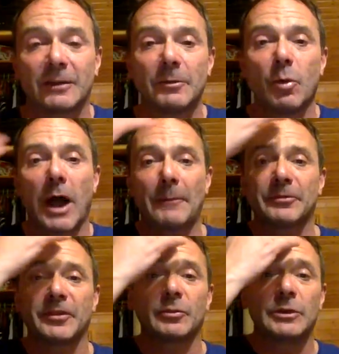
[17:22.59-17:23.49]
But what
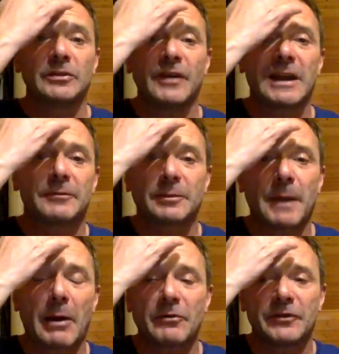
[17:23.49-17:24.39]
happens is we develop this
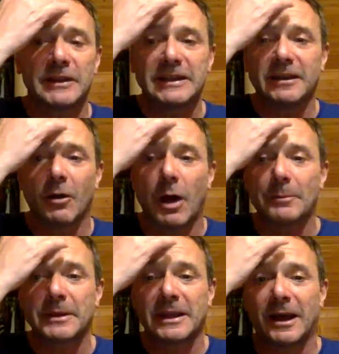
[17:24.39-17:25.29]
powerful ego
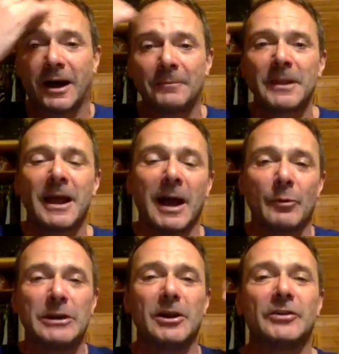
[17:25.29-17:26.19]
up here, and
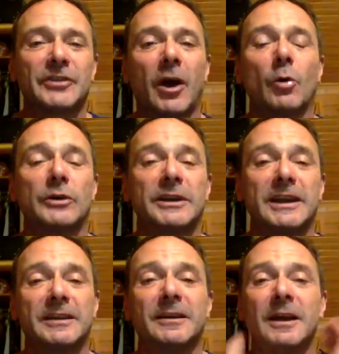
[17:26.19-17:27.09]
we learn to hold it
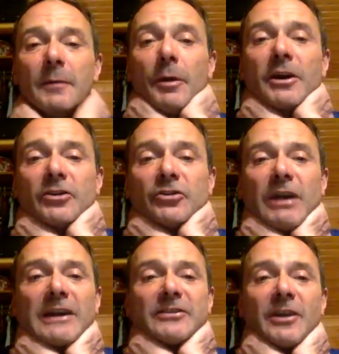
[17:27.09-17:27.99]
in by
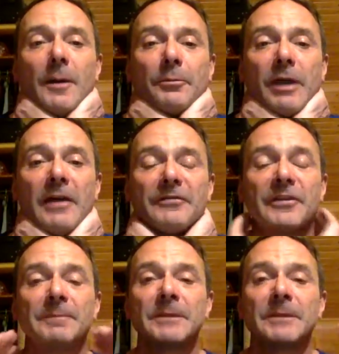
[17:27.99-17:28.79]
contracting our breath,